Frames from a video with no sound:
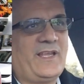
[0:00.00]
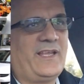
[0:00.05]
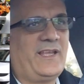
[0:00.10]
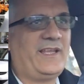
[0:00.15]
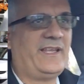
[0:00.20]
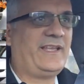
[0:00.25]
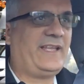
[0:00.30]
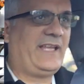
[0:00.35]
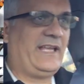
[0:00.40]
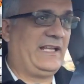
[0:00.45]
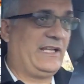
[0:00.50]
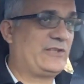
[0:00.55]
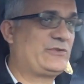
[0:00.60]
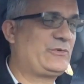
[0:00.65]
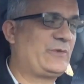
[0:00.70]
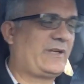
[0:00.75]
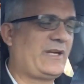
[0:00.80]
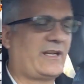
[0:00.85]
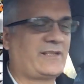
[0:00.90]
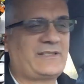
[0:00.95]

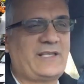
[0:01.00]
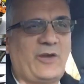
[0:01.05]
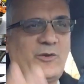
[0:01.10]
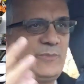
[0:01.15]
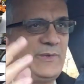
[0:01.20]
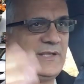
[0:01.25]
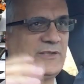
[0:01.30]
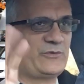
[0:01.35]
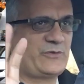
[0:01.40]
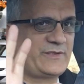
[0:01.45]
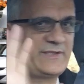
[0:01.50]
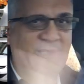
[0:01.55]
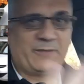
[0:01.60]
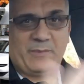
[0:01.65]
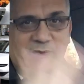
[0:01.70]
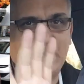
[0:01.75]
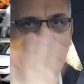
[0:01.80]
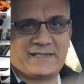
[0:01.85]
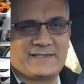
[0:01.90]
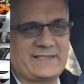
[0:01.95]
electric cars. That would be interesting,
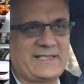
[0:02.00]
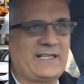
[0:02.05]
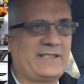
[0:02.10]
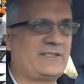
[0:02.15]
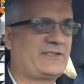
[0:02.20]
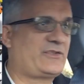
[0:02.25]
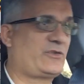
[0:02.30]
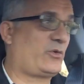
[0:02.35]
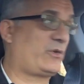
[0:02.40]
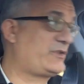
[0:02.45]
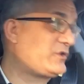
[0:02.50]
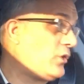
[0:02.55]
but that's another story.